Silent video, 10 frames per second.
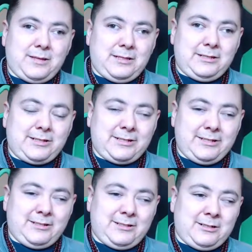and it
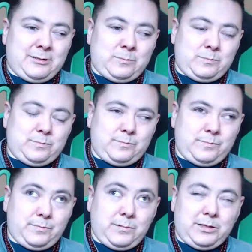can, um,
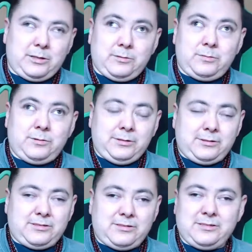you know, you
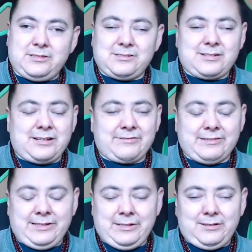you just gotta
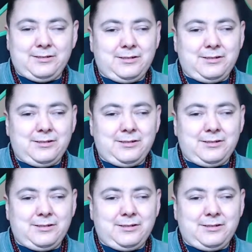really